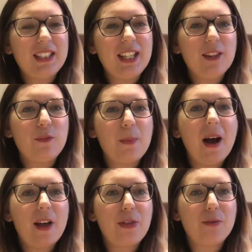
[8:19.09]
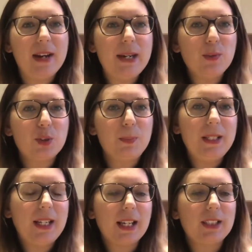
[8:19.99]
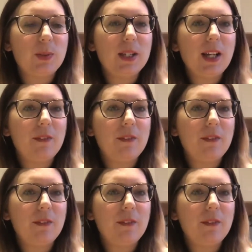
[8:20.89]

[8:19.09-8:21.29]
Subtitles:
seeing you for part 3, which will be next week.